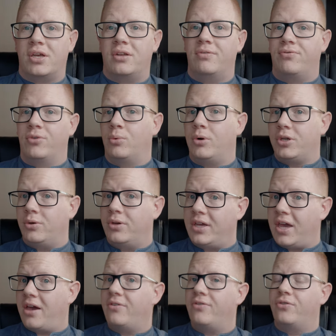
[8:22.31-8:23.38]
and for what you
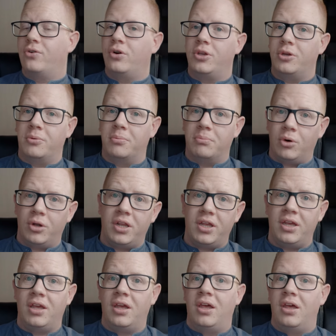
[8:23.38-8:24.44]
get for your
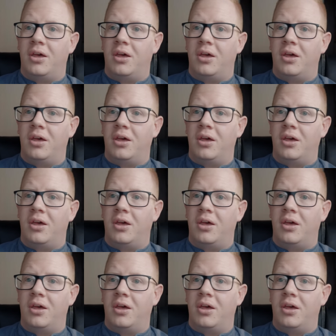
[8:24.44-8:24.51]
money,